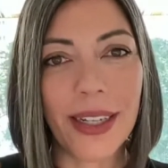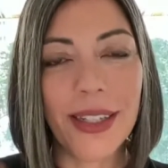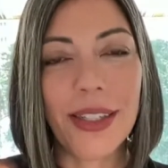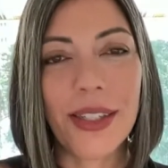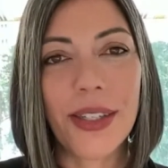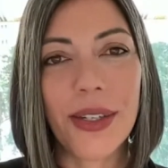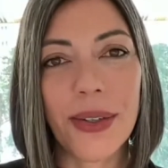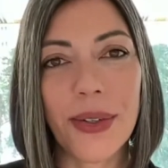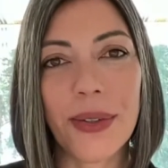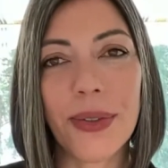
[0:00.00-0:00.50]

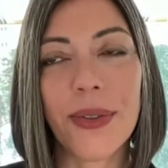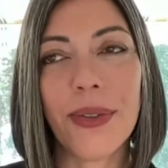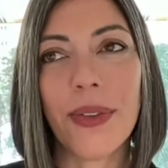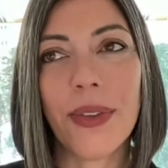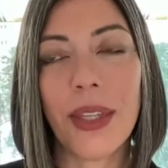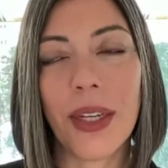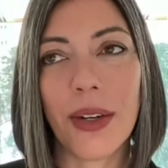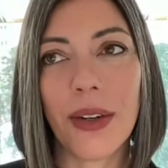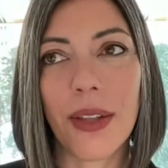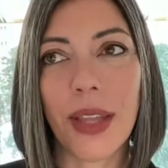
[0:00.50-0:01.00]
And
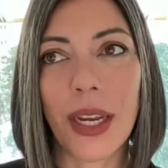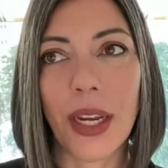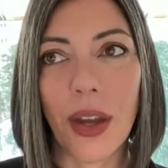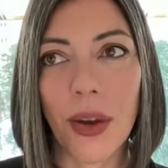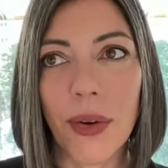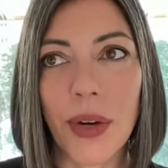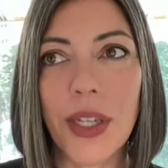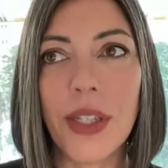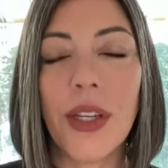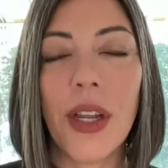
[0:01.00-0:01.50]
so they were like,
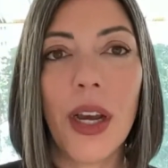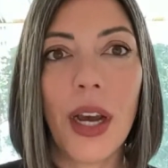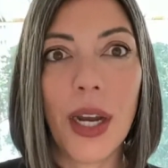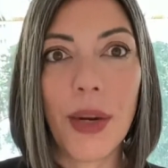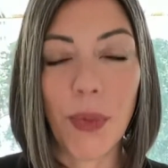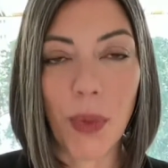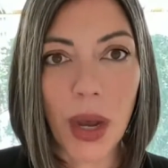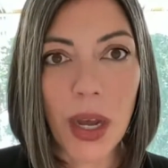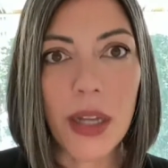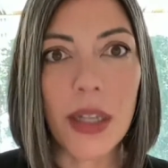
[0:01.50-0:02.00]
oh,
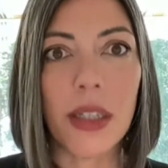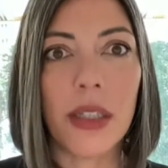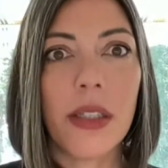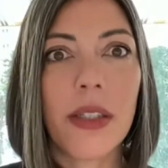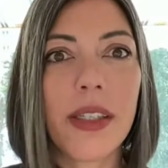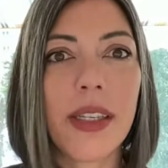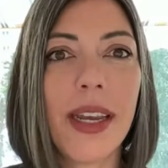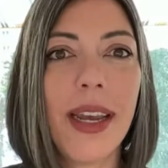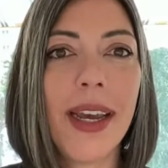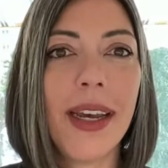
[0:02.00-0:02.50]
I was,